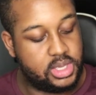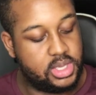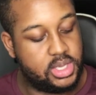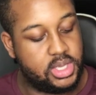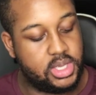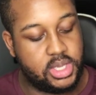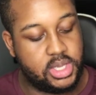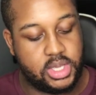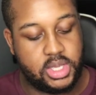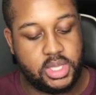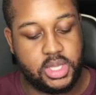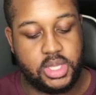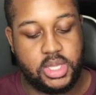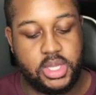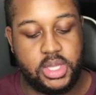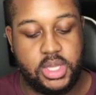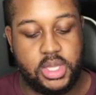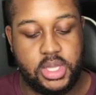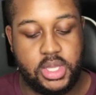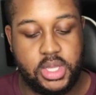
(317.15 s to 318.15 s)

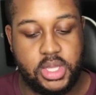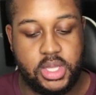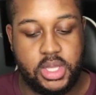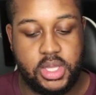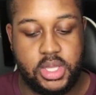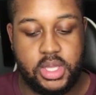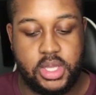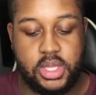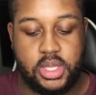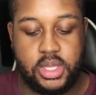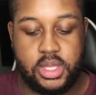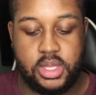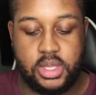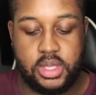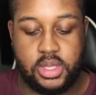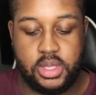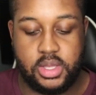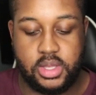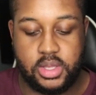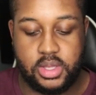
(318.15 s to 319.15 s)

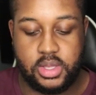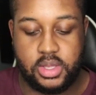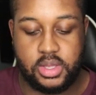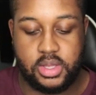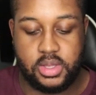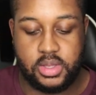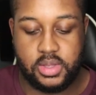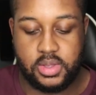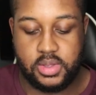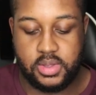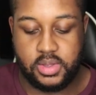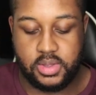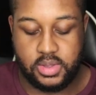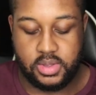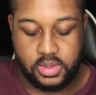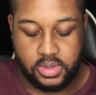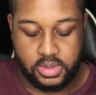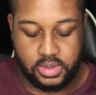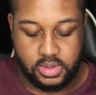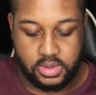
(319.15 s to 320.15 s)

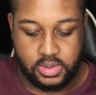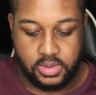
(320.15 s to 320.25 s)
[no speech]